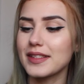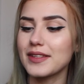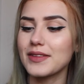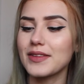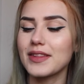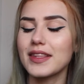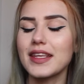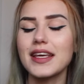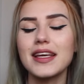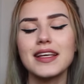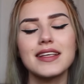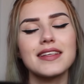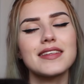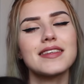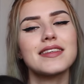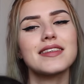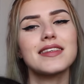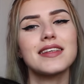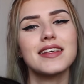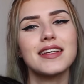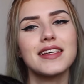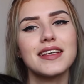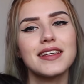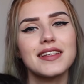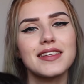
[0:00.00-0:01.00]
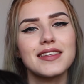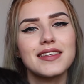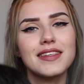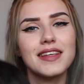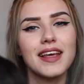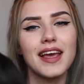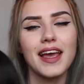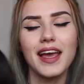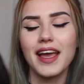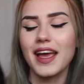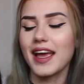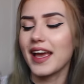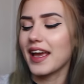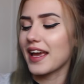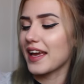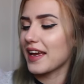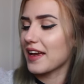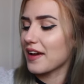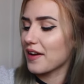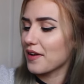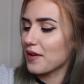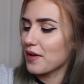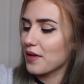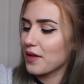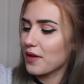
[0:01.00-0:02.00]
So this is
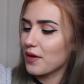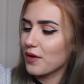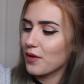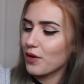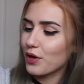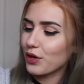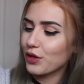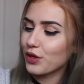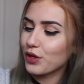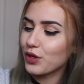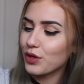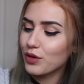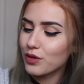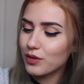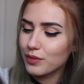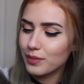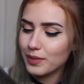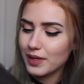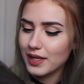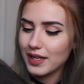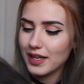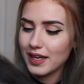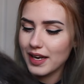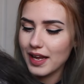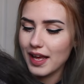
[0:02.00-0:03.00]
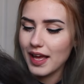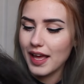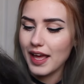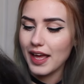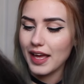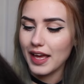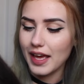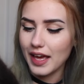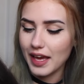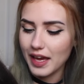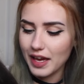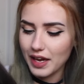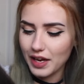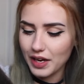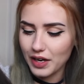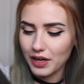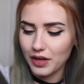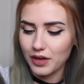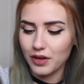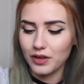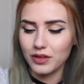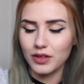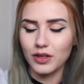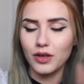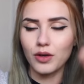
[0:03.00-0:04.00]
a human
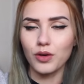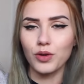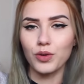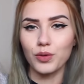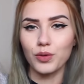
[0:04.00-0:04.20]
hair